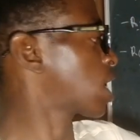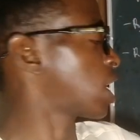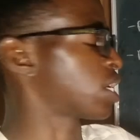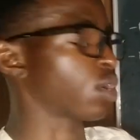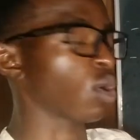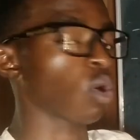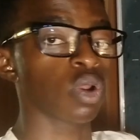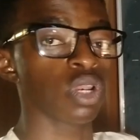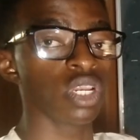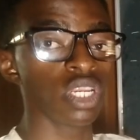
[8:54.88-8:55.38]
can
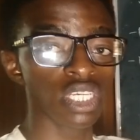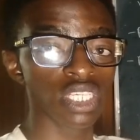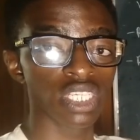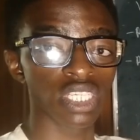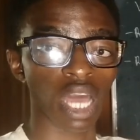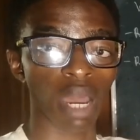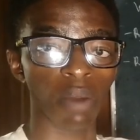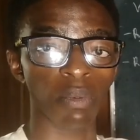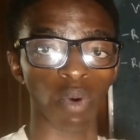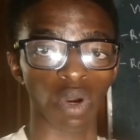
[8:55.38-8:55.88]
only
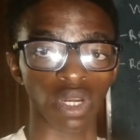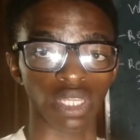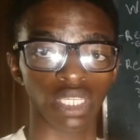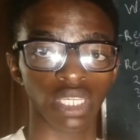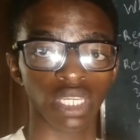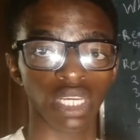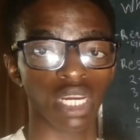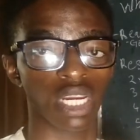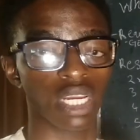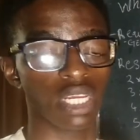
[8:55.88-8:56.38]
serve what
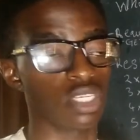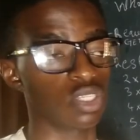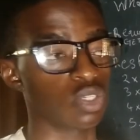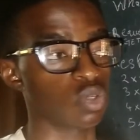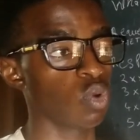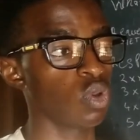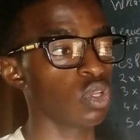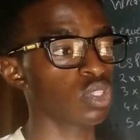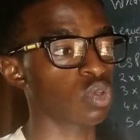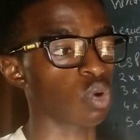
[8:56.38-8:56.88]
is
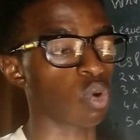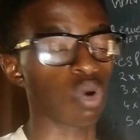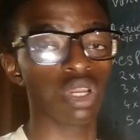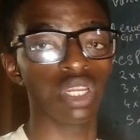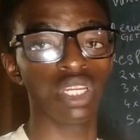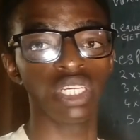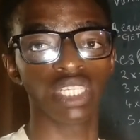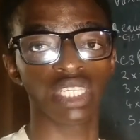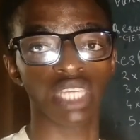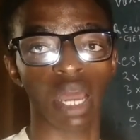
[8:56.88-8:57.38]
going to
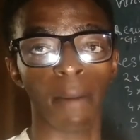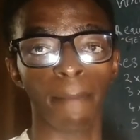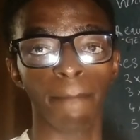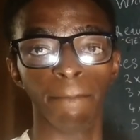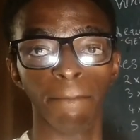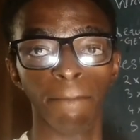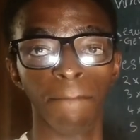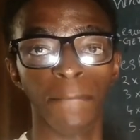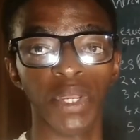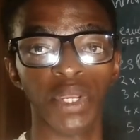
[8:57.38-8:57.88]
only serve
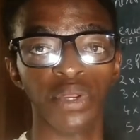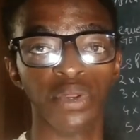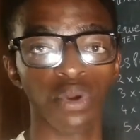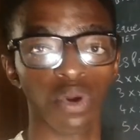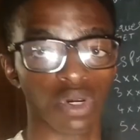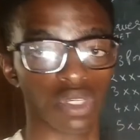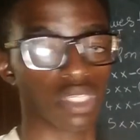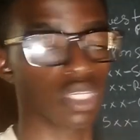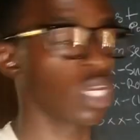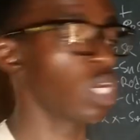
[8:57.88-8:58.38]

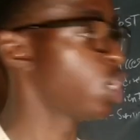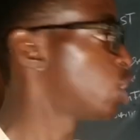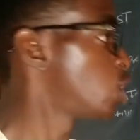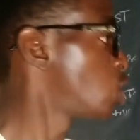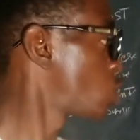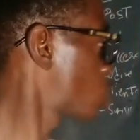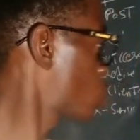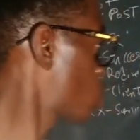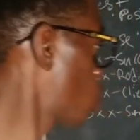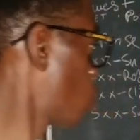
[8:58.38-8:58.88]
videos.
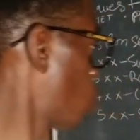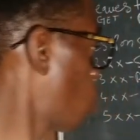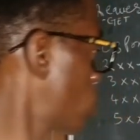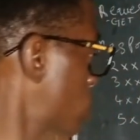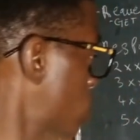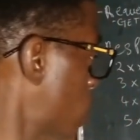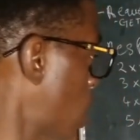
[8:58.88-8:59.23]
So what